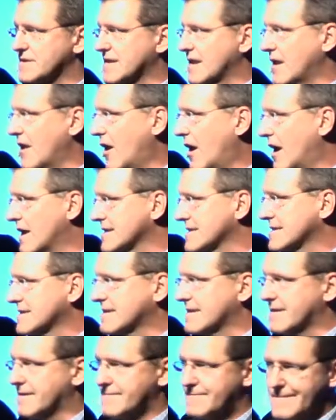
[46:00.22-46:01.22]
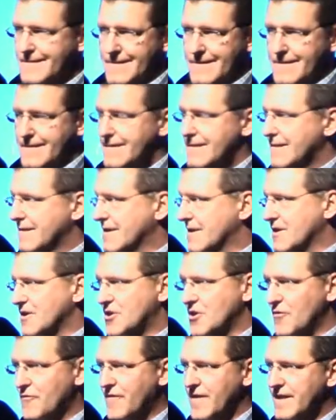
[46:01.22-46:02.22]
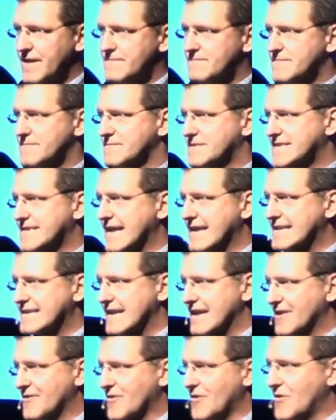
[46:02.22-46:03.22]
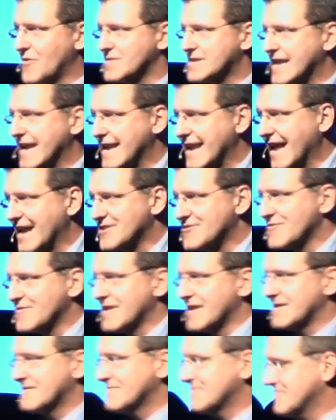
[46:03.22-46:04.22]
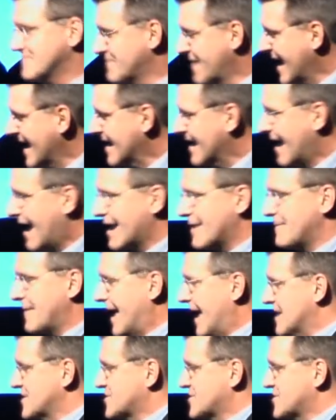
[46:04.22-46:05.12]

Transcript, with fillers: a lost and goofy 16 year old teenager that made a lot of bad